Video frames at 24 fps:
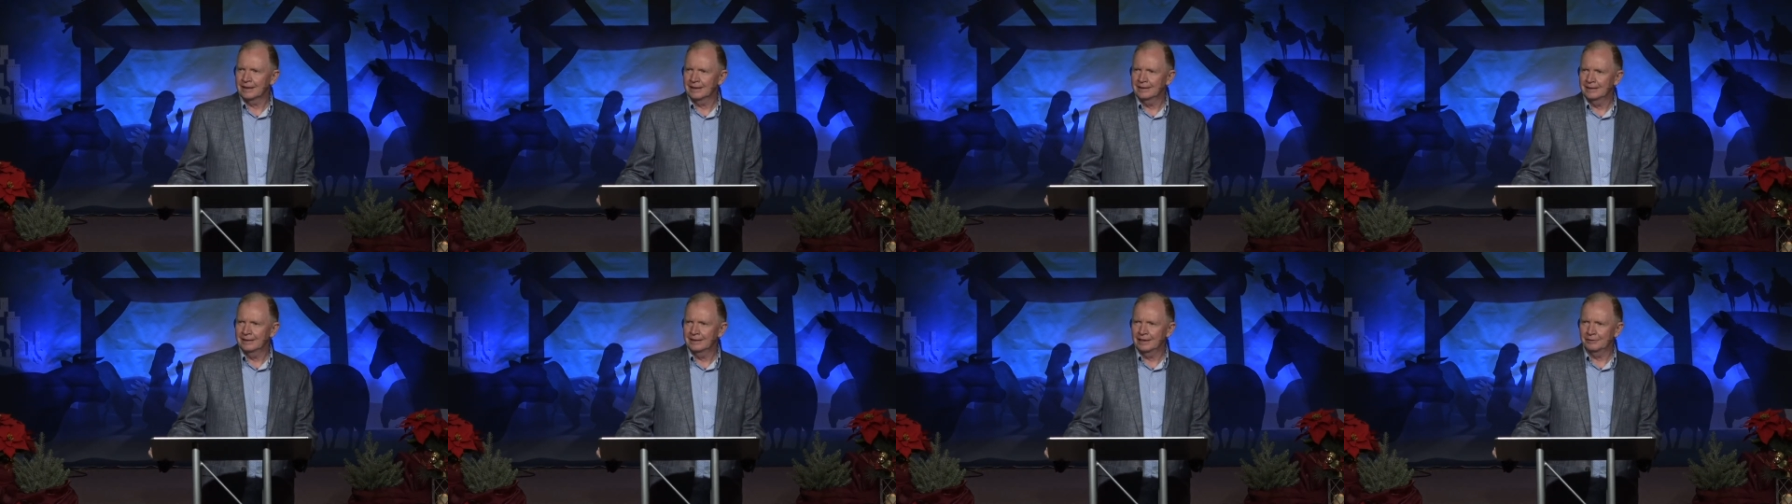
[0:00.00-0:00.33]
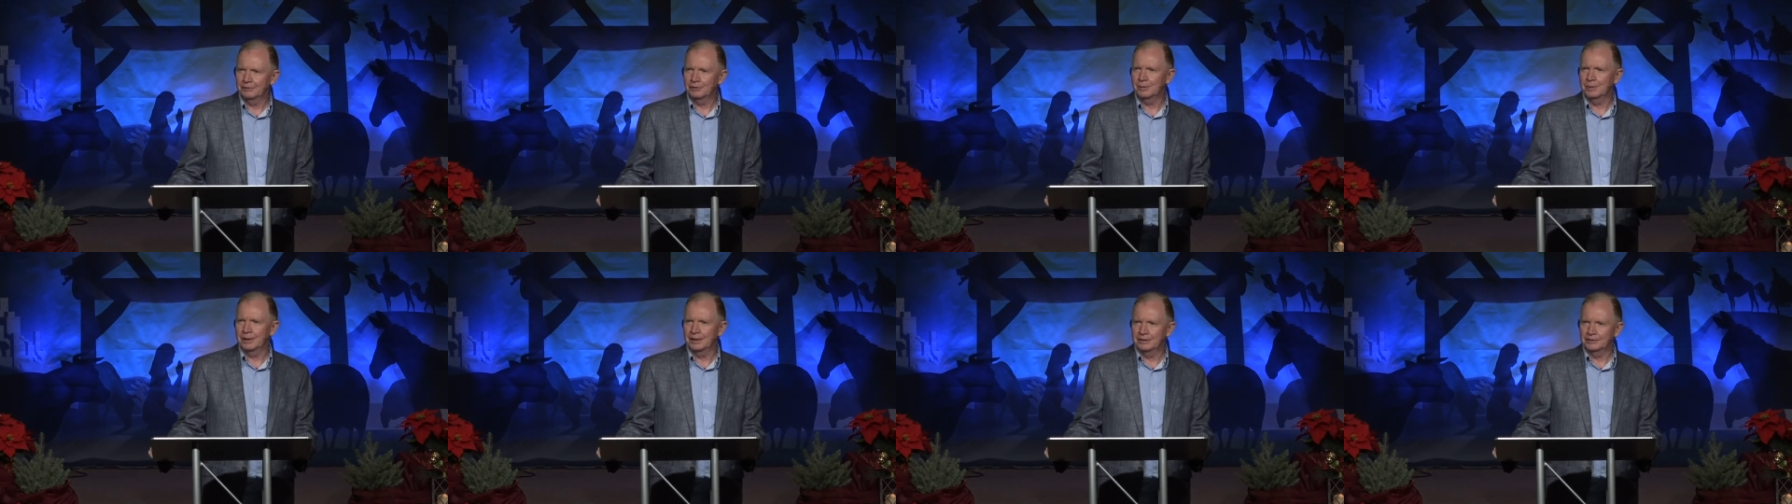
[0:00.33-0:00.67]

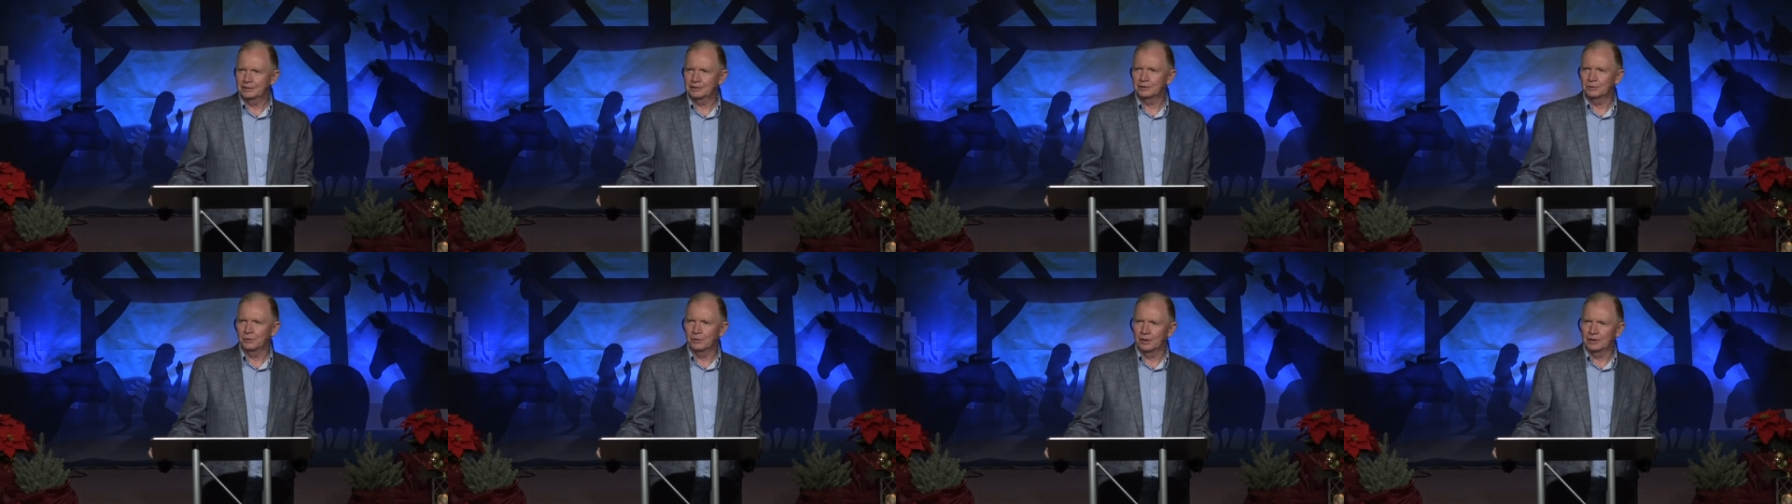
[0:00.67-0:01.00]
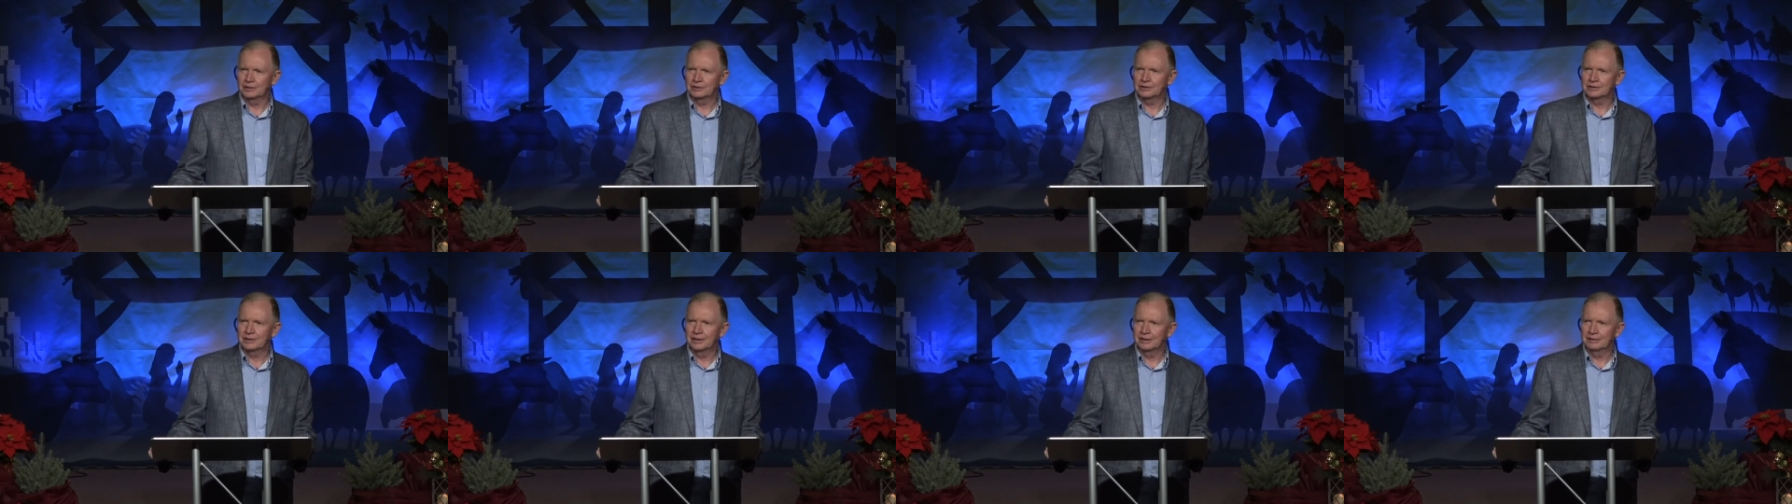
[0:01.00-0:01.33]
Everybody should
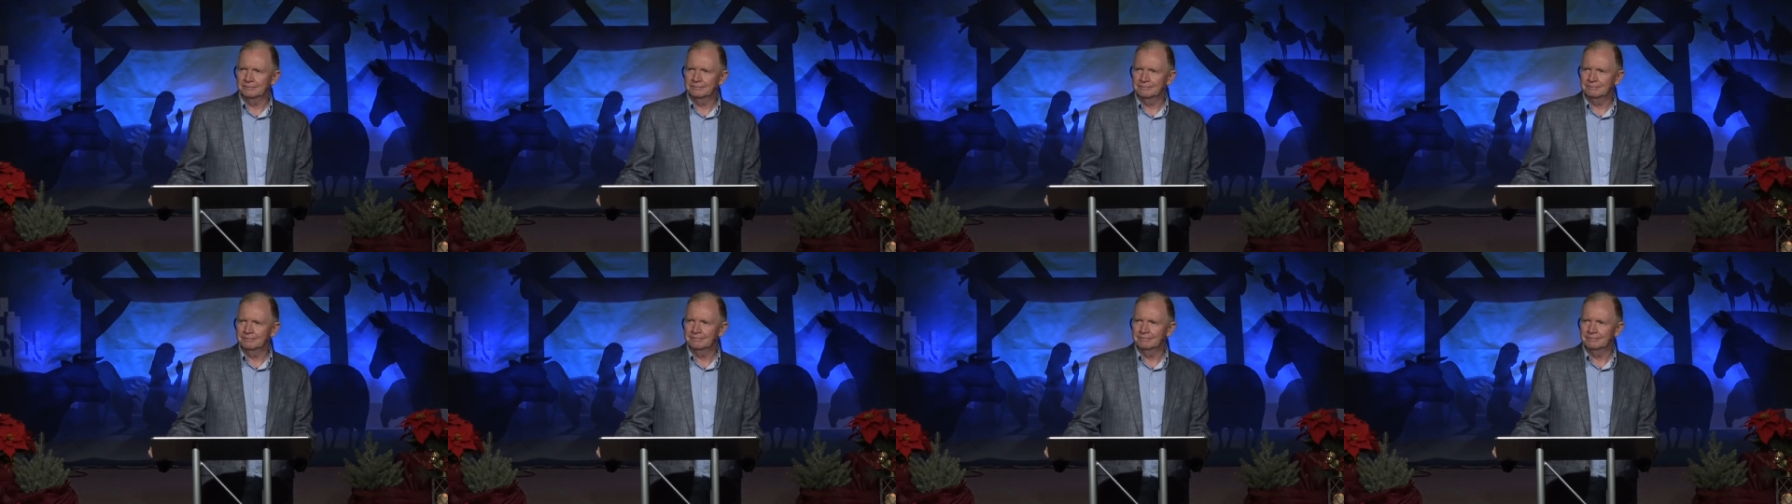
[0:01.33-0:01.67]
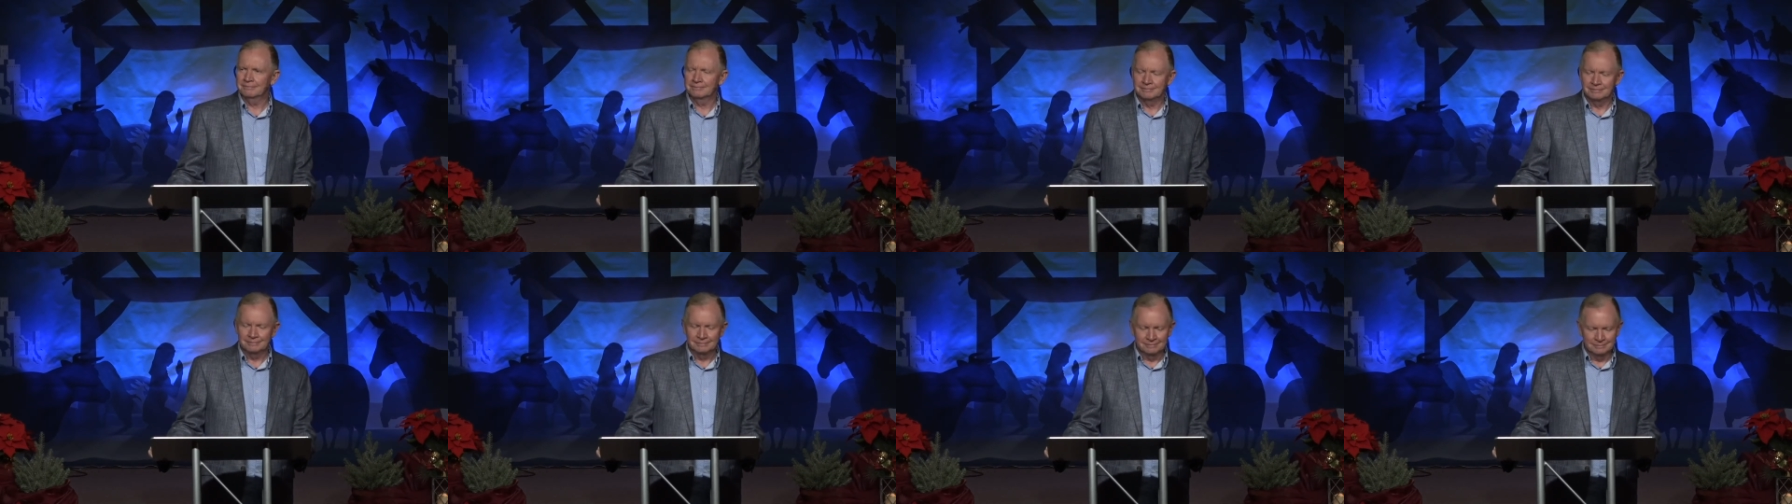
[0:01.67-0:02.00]
watch that.
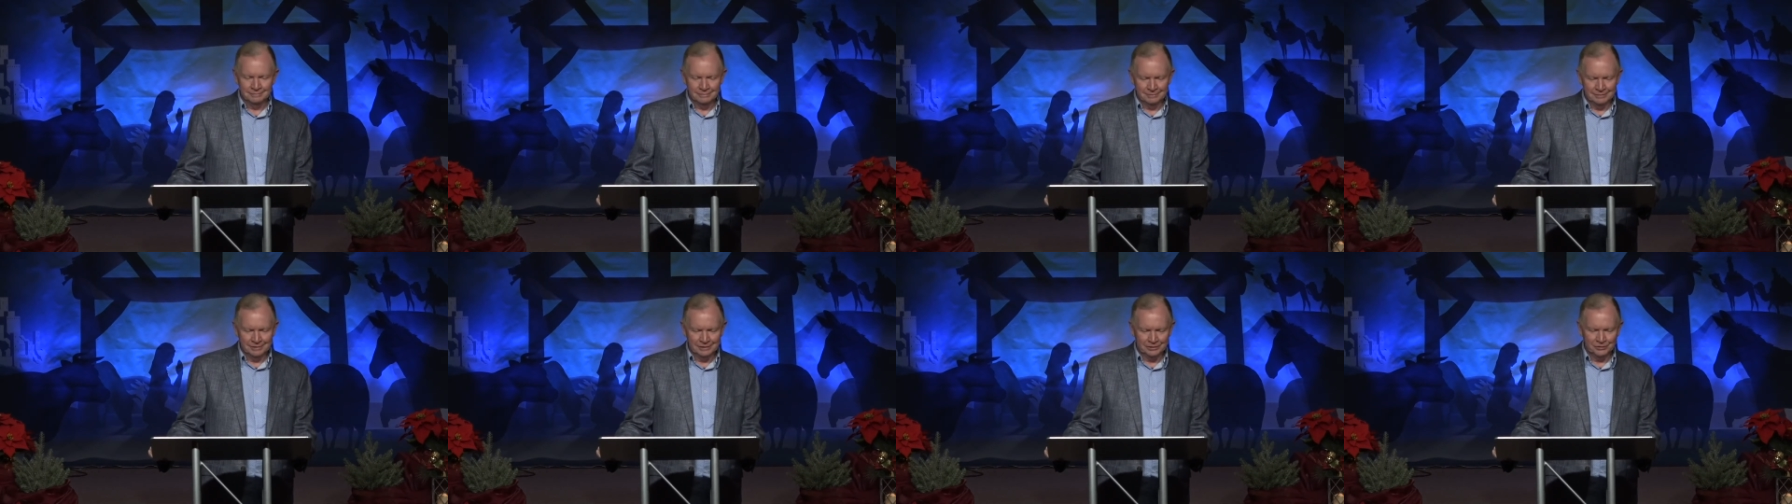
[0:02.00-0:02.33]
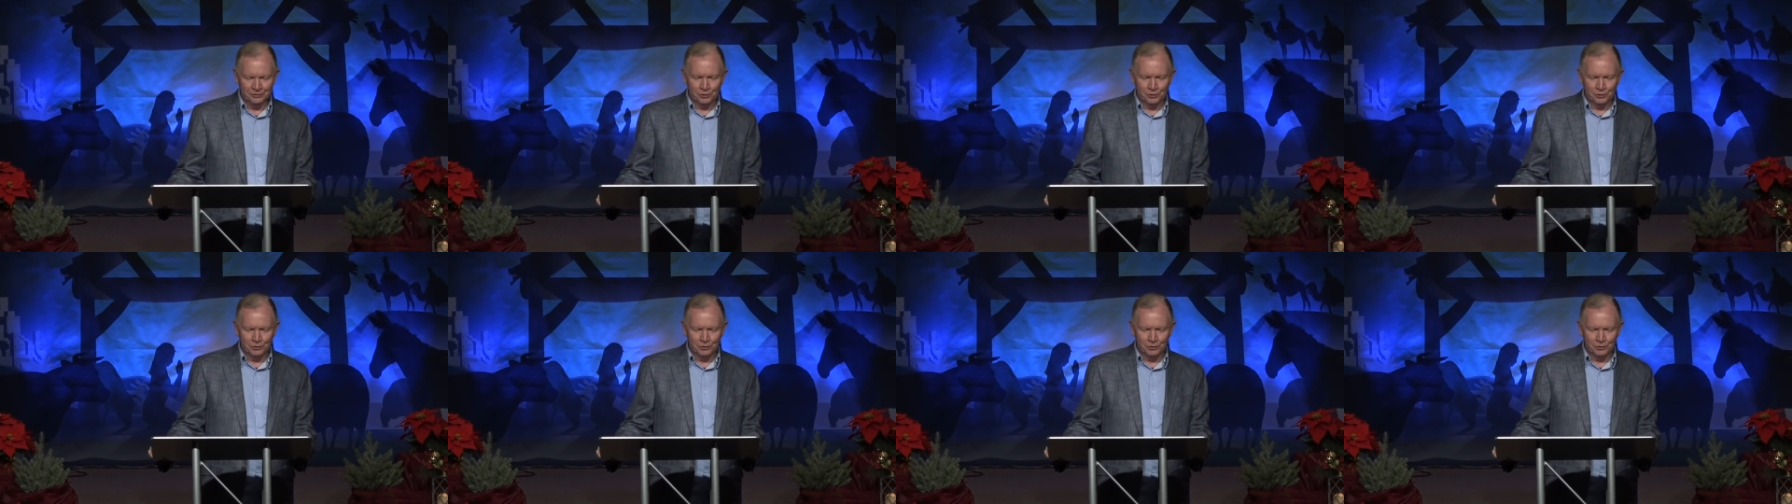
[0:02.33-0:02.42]
It's